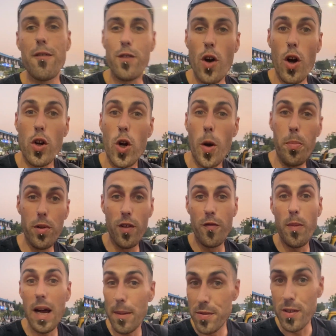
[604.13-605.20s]
got a couple of
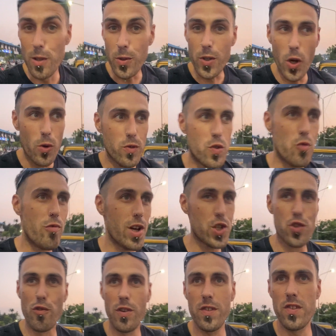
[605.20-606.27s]
my absolute go-to
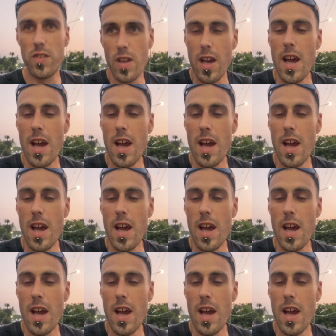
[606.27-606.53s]
restaurants,